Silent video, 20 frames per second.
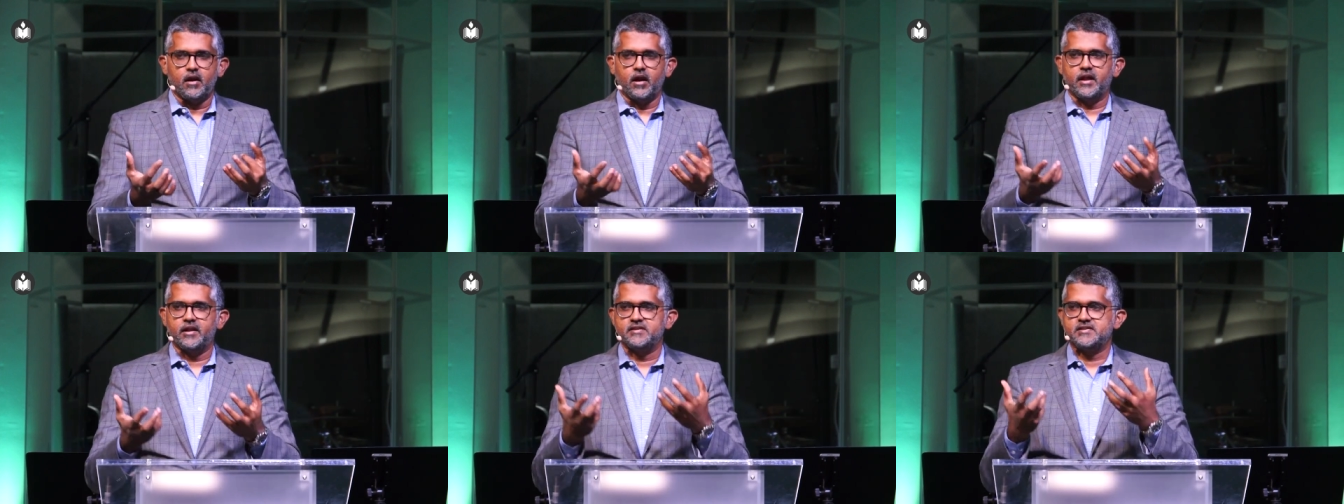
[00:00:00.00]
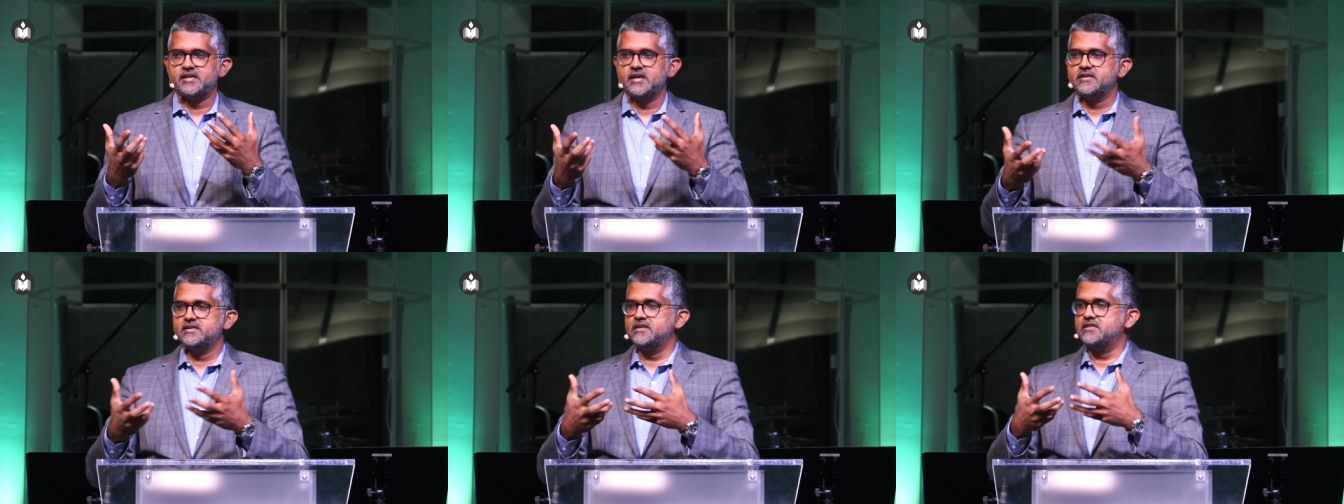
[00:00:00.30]
and
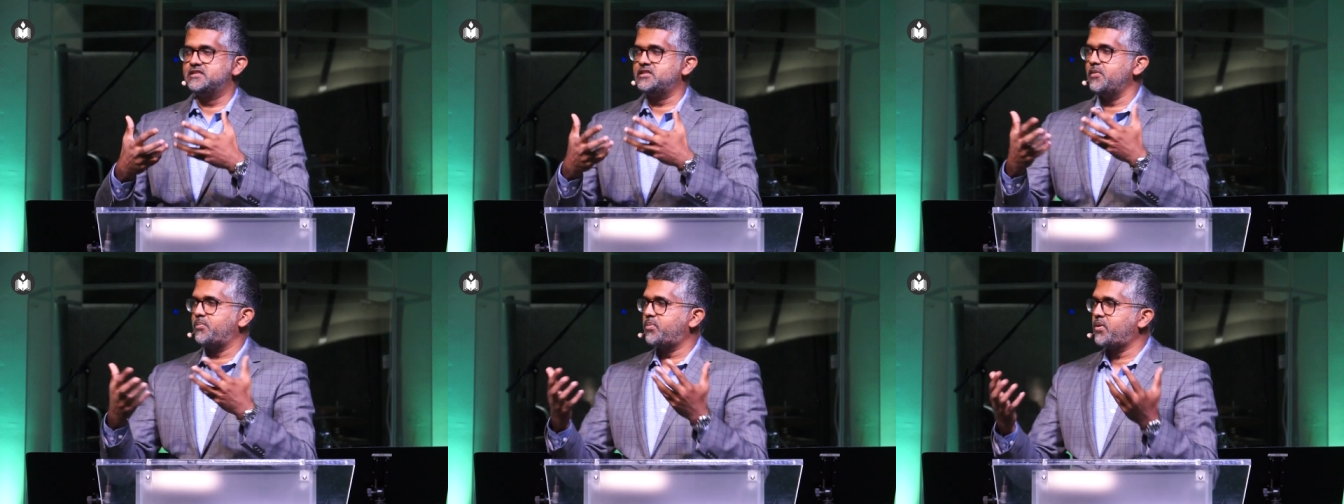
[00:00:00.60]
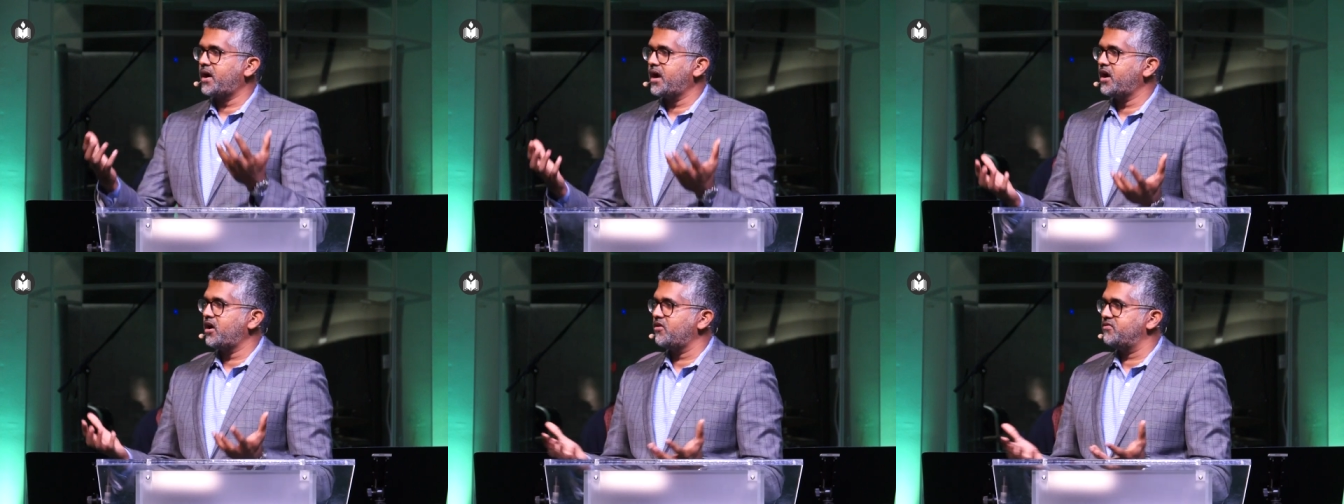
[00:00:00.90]
it says it's the
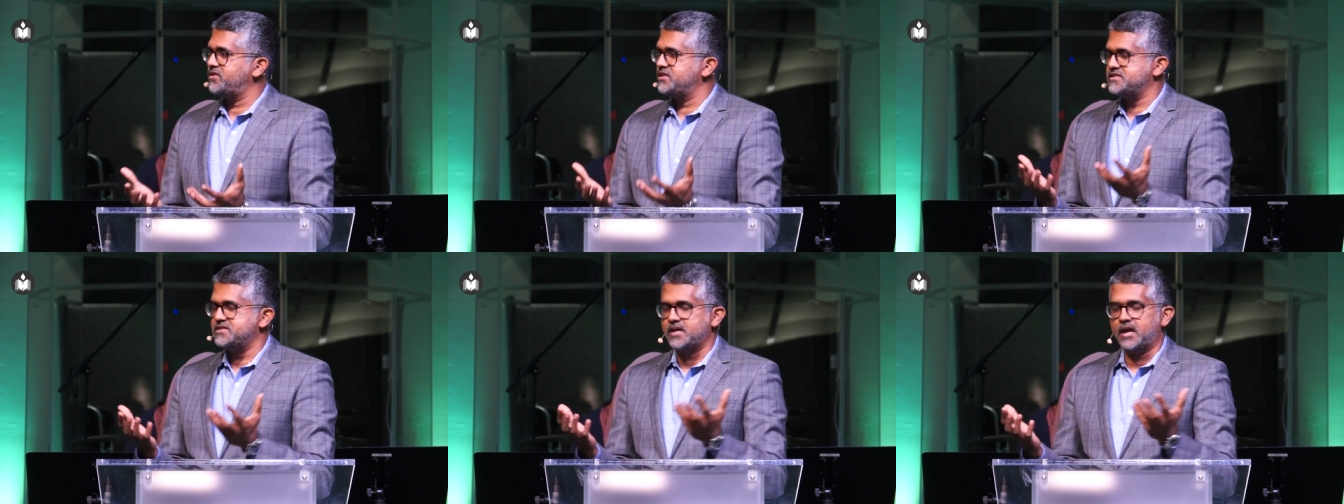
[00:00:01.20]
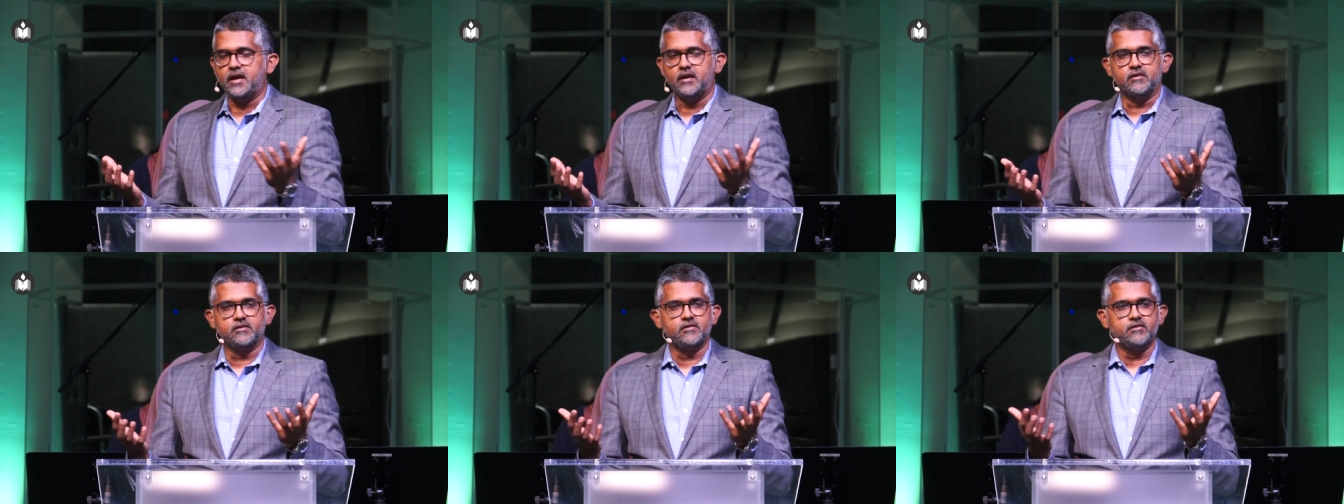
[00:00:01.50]
prayer of the
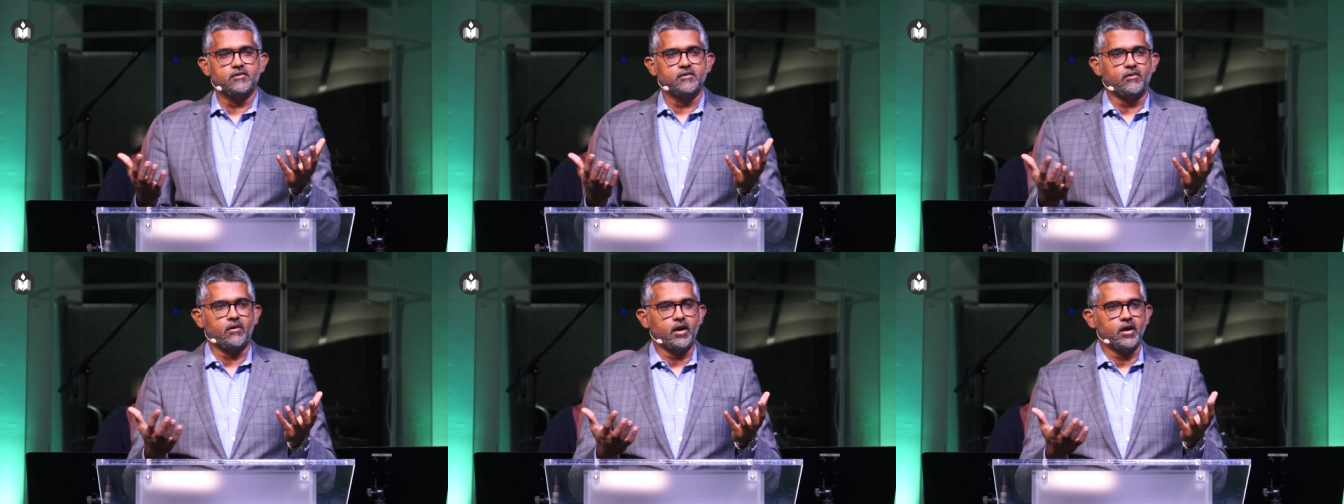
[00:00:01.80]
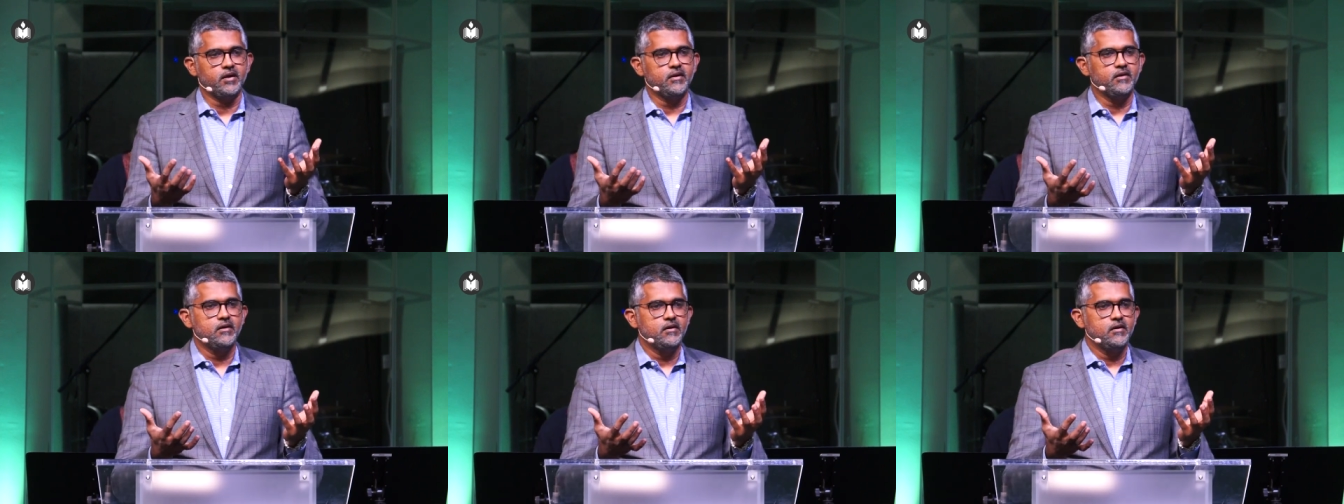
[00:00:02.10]
saints,
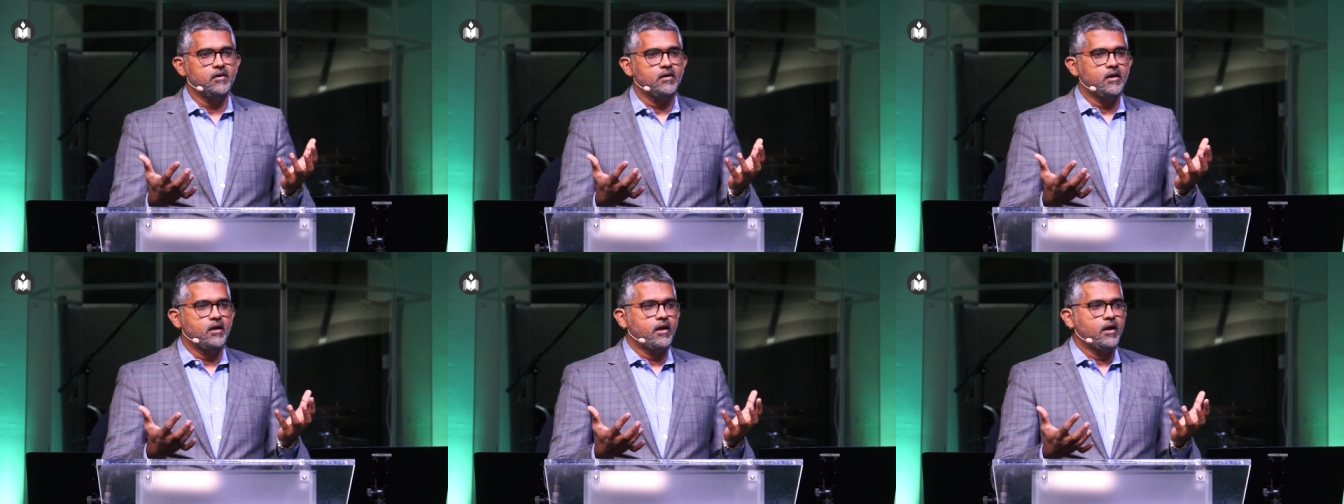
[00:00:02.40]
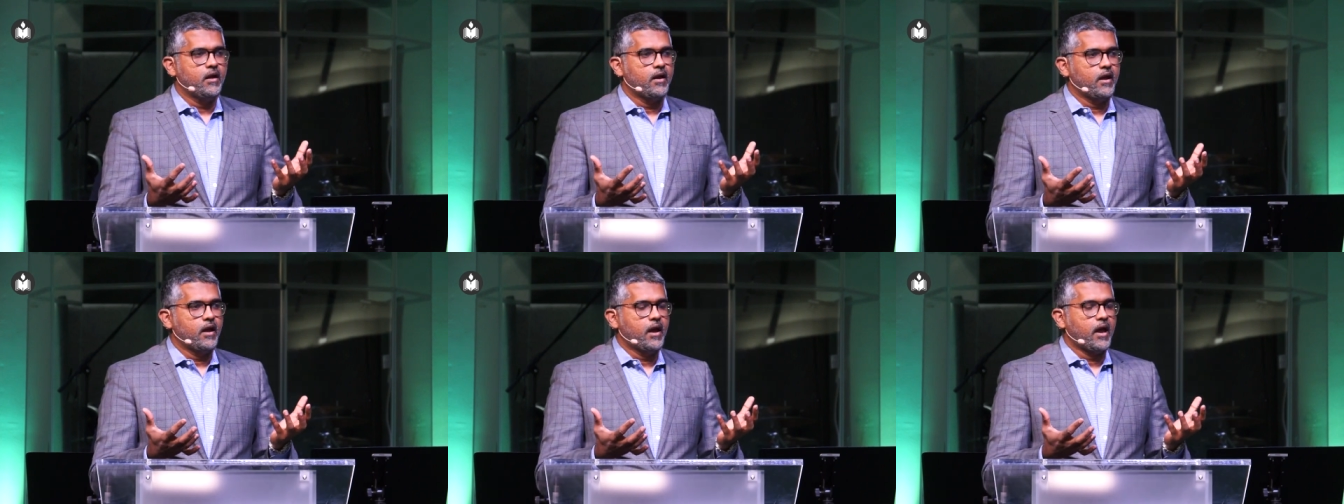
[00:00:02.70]
right?
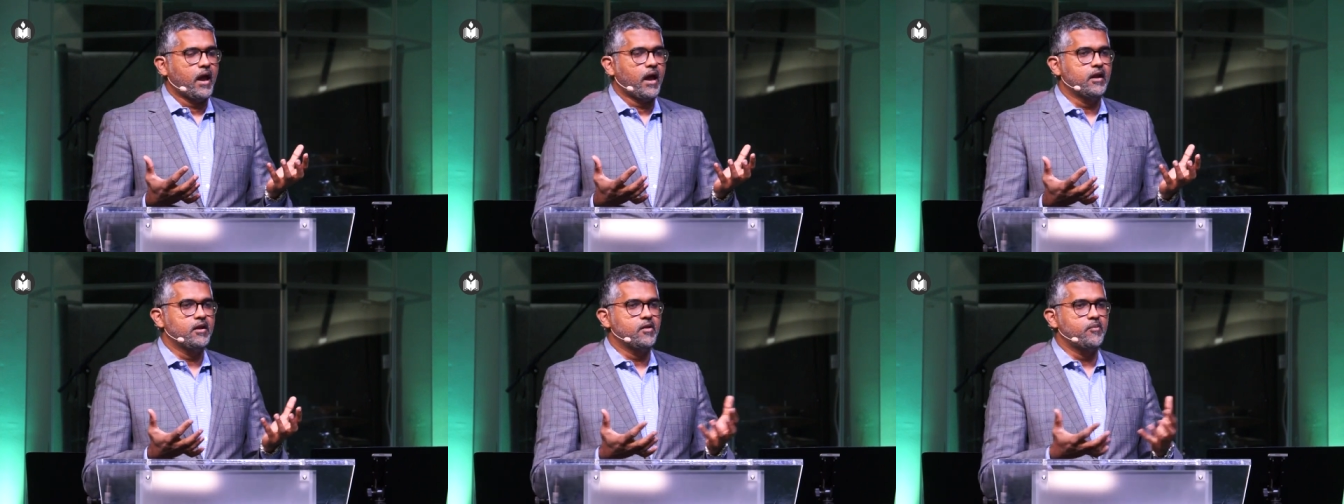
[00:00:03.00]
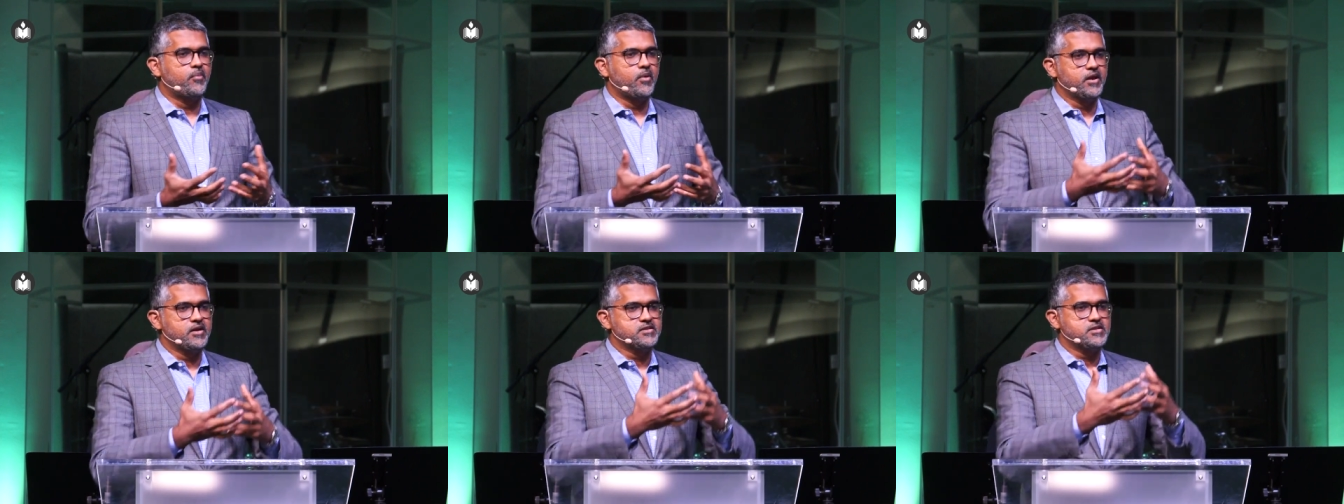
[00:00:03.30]
And
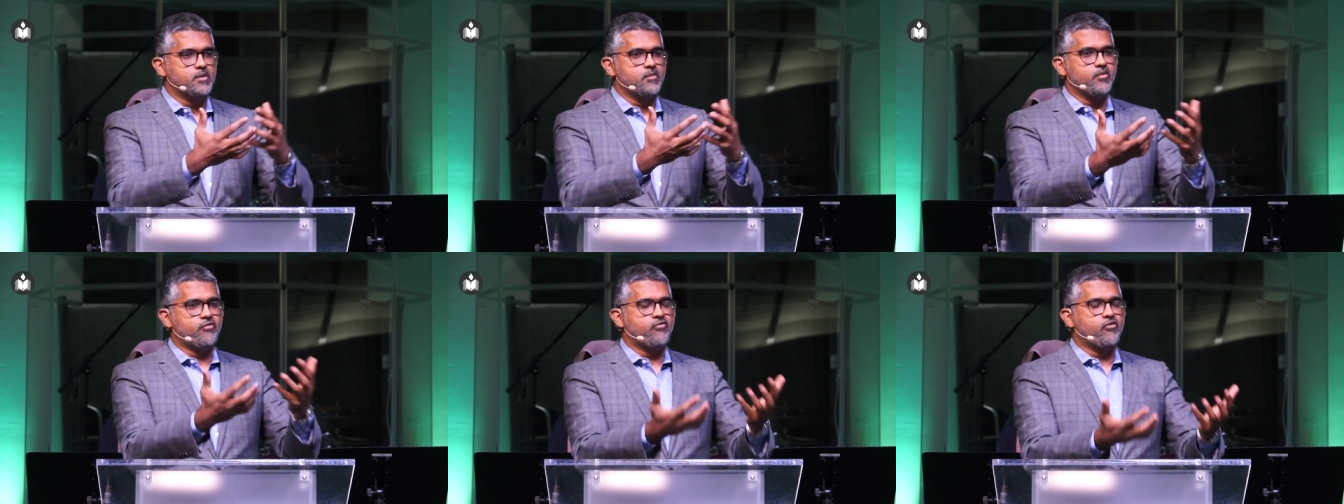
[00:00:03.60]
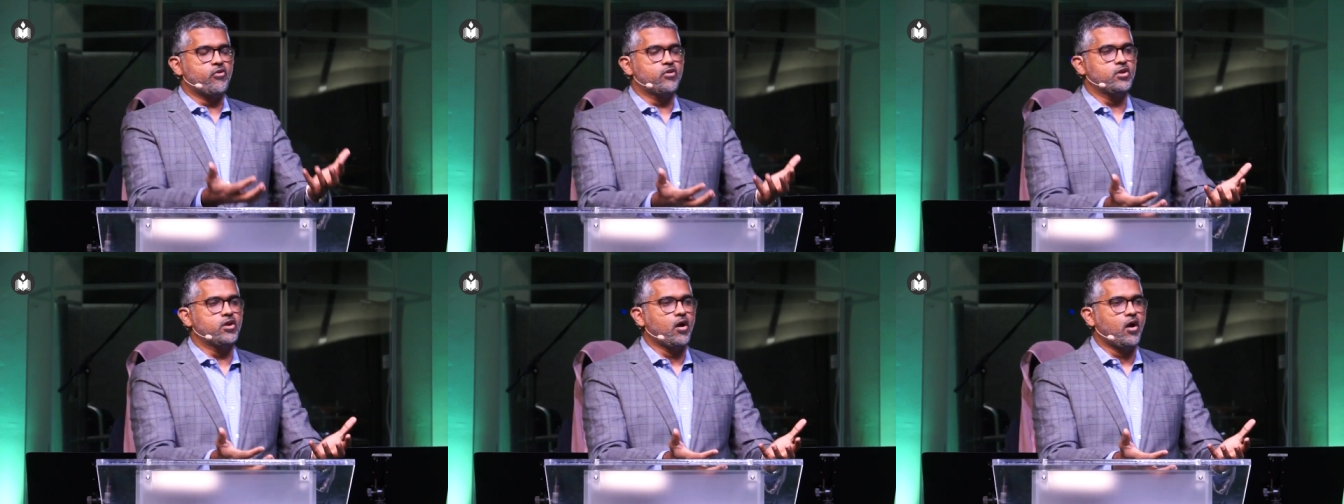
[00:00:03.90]
he brings it
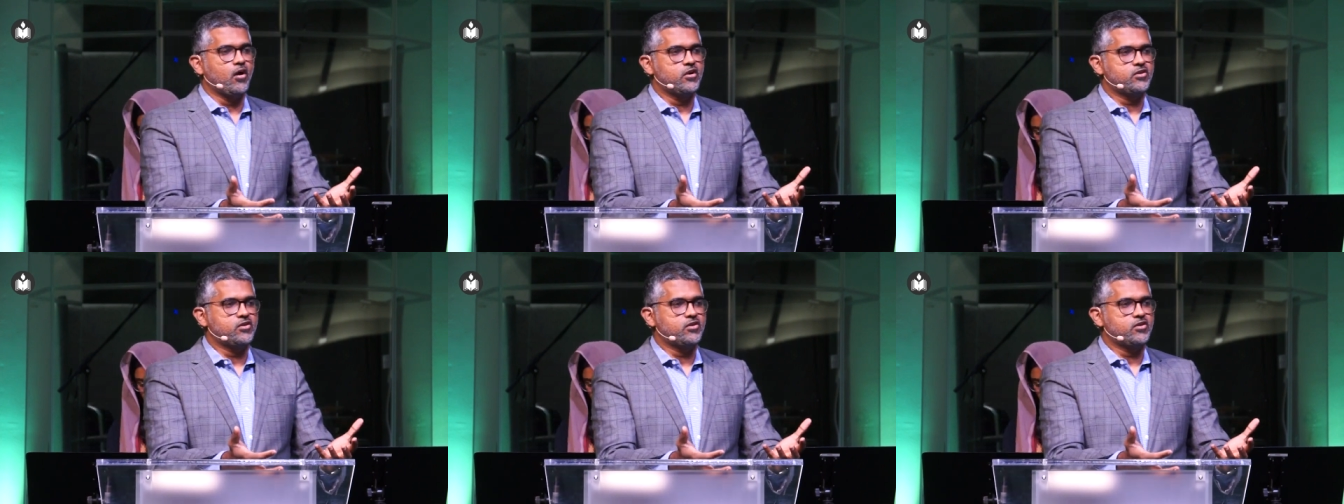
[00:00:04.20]
before the